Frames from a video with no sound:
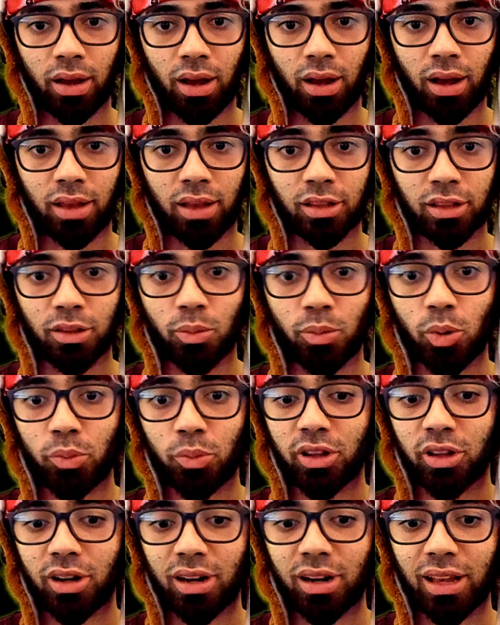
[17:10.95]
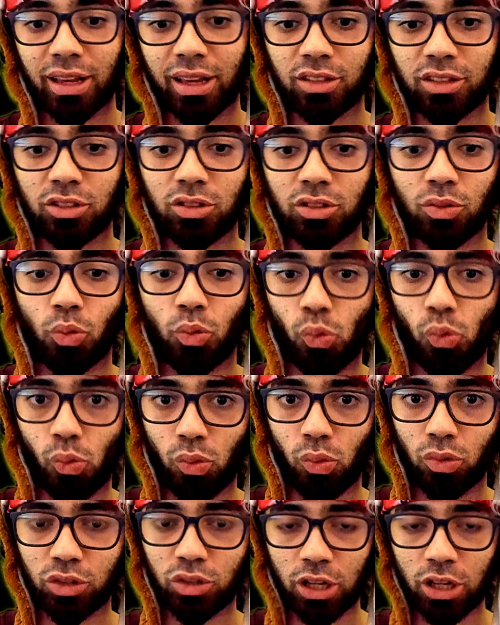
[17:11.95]
And at the moment they are like
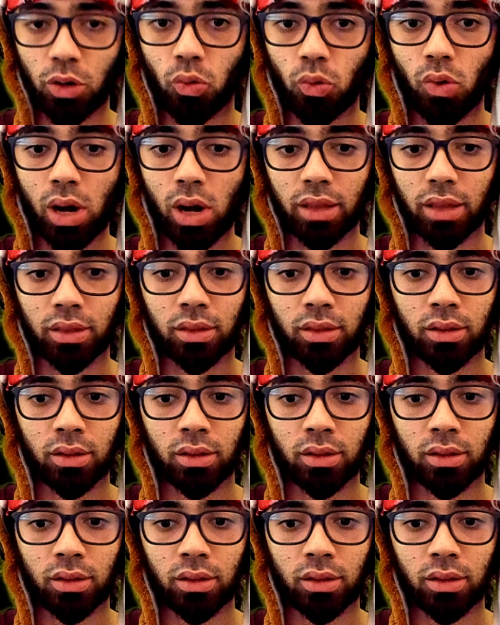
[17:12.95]
seeing one.